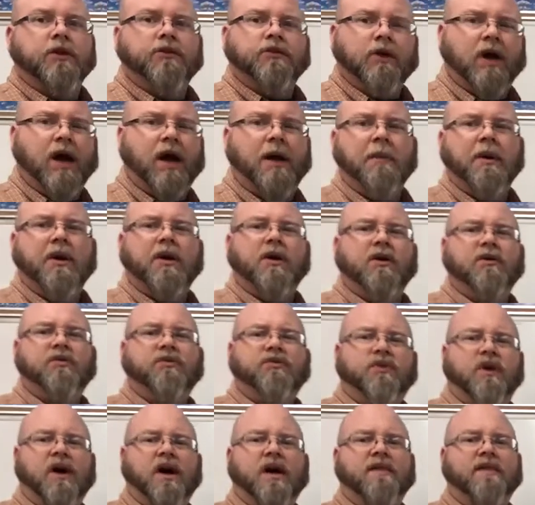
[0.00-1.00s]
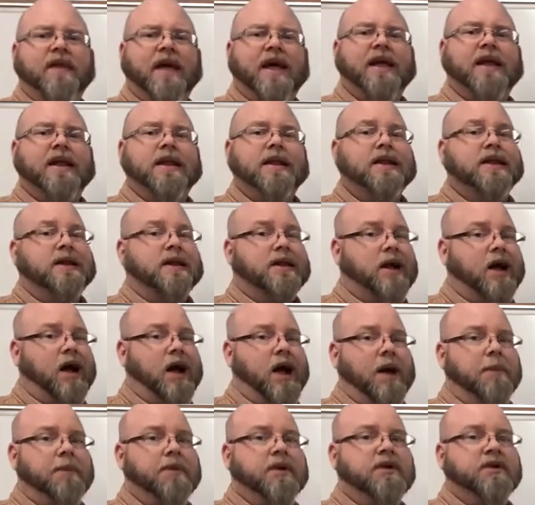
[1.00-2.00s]
So how am I going to find that
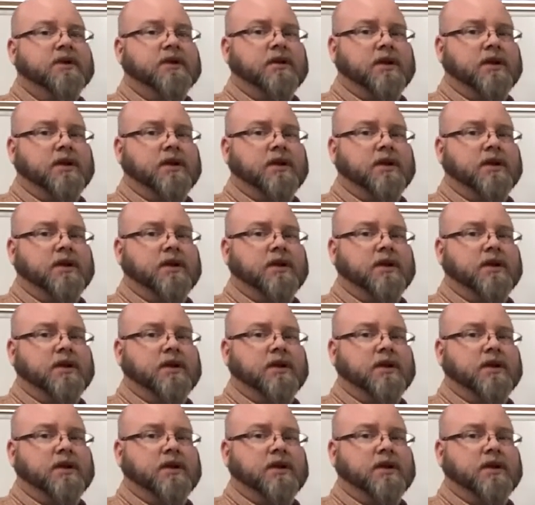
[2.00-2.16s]
common